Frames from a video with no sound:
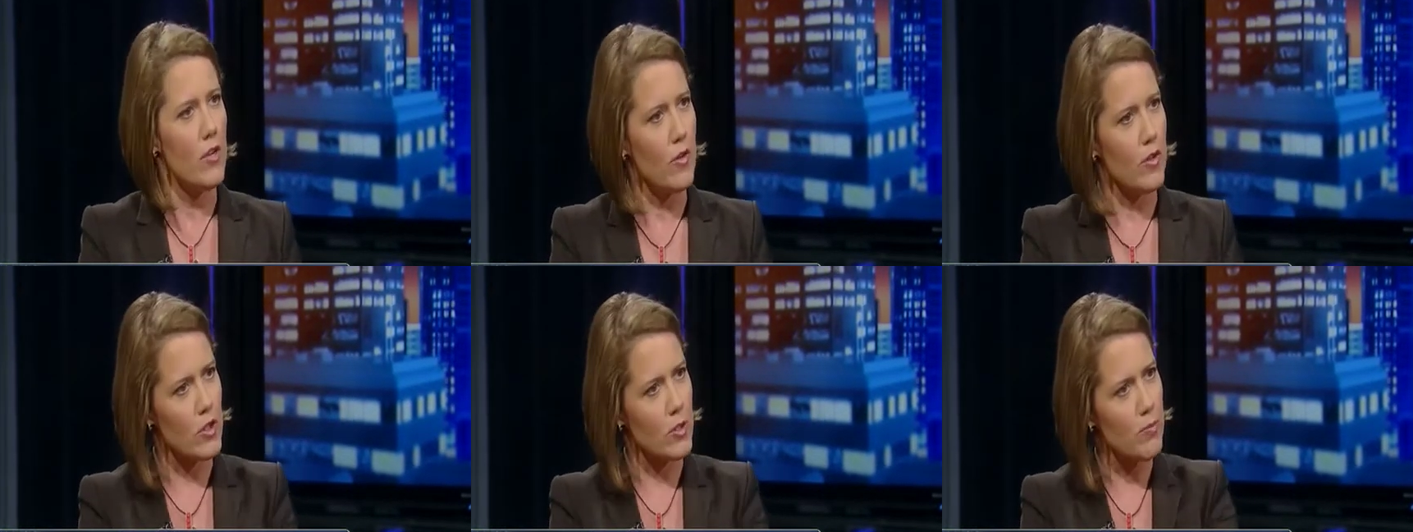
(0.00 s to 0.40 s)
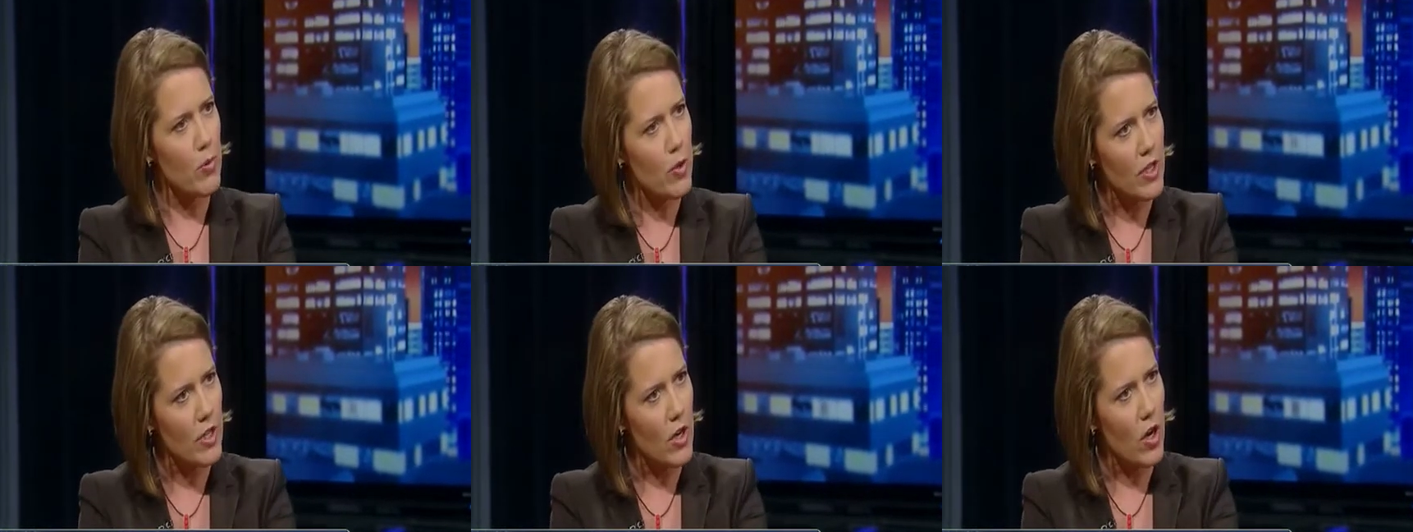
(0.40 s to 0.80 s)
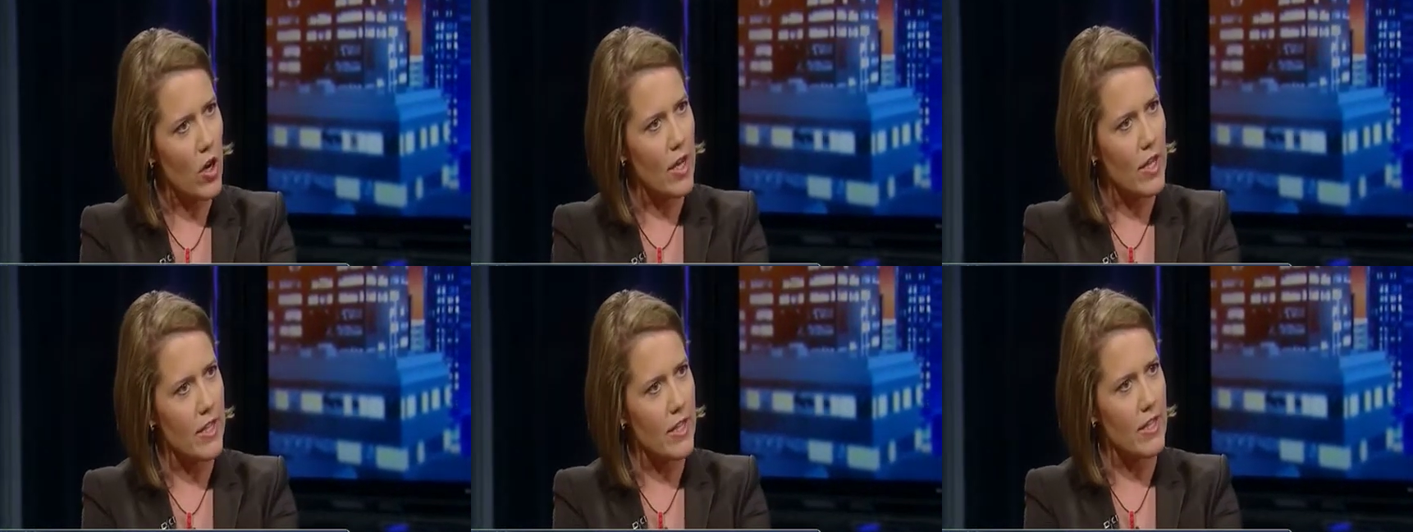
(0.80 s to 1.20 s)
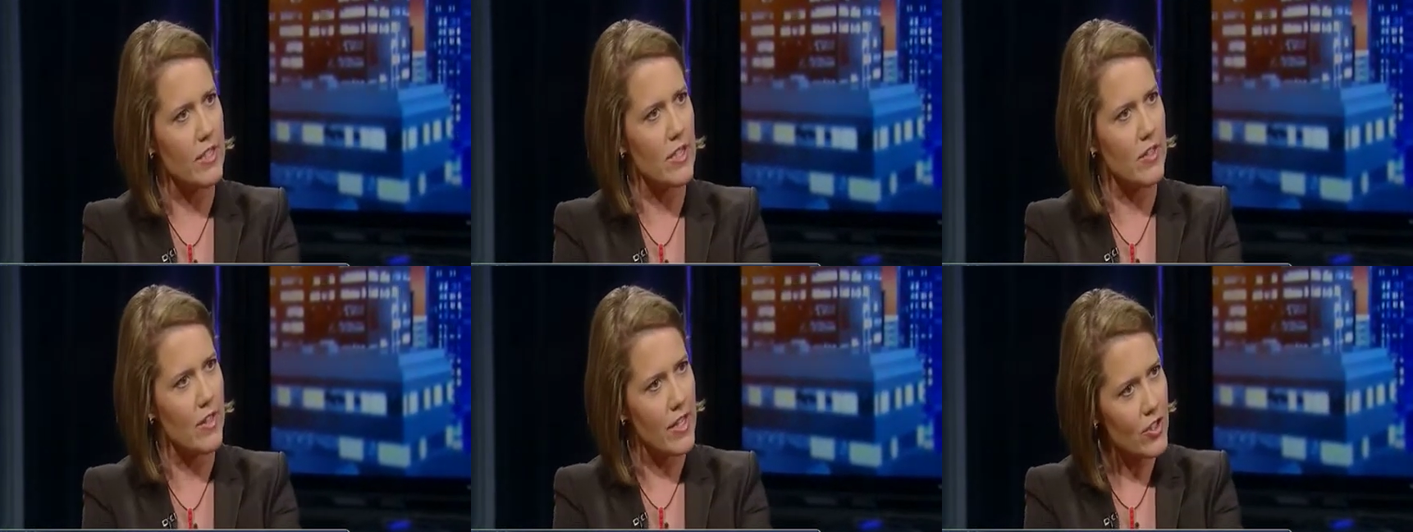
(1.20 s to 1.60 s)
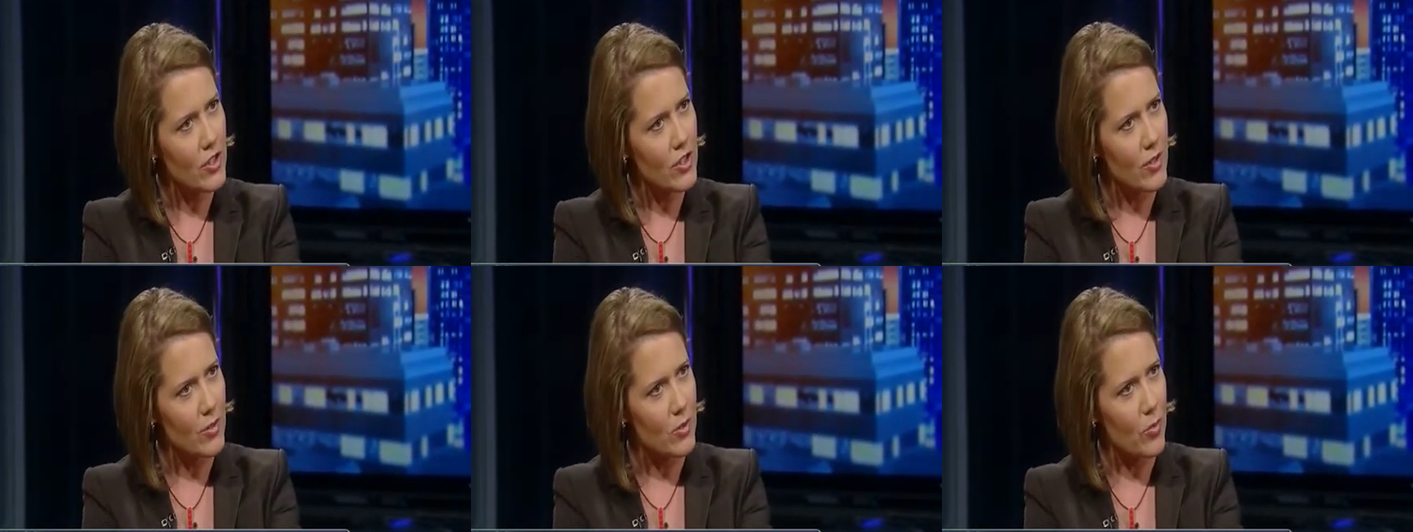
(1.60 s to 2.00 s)
you can just put it on until the
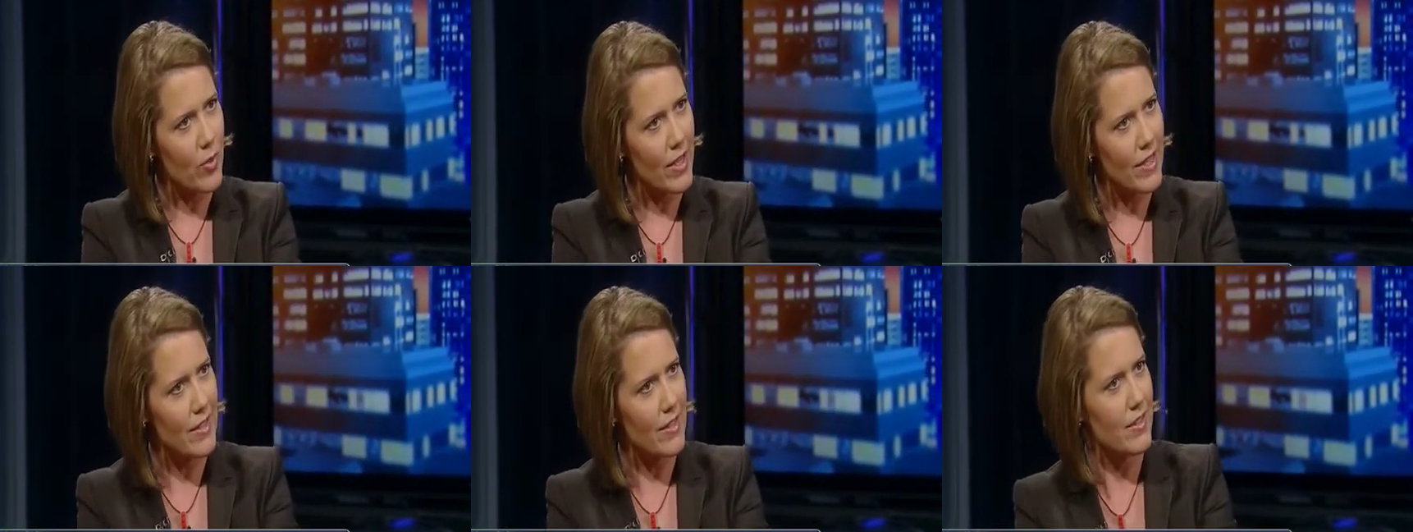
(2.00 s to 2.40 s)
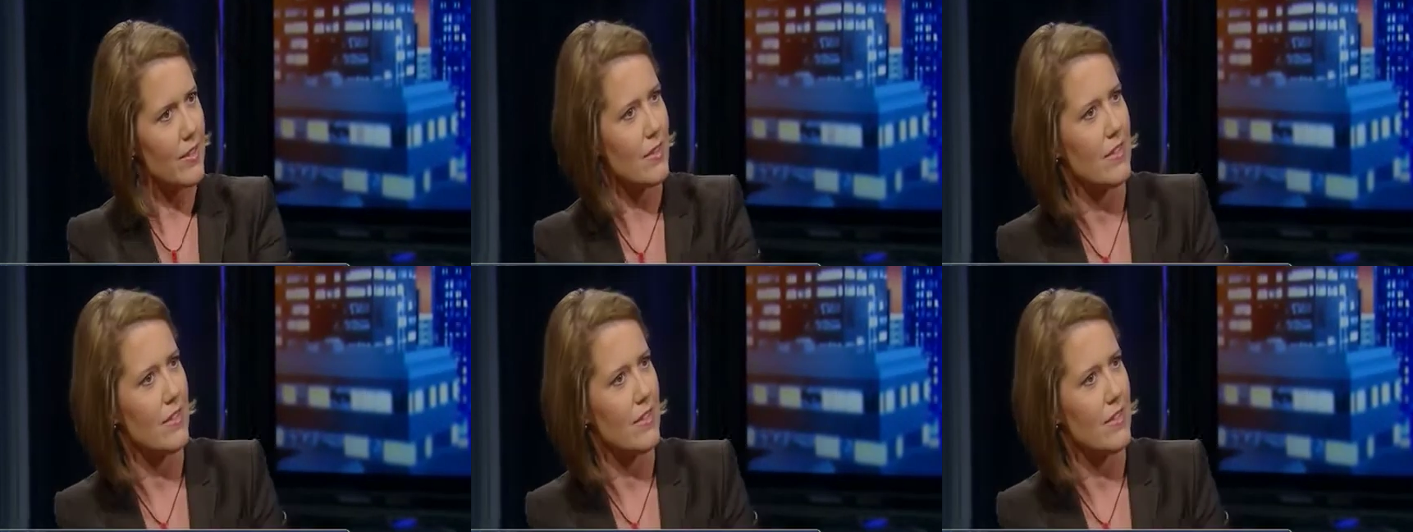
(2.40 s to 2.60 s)
itch goes away.